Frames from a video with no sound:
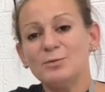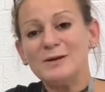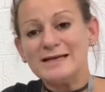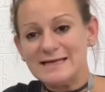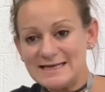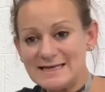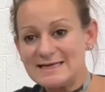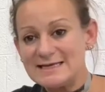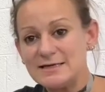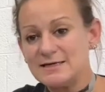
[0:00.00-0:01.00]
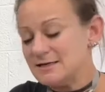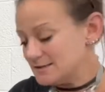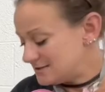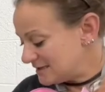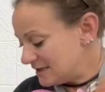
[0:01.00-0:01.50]
we needed
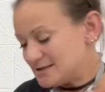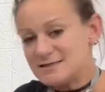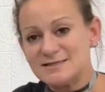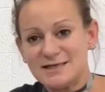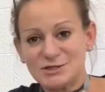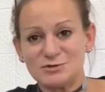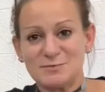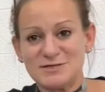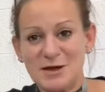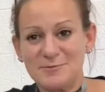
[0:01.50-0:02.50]
to get this thing stripped down.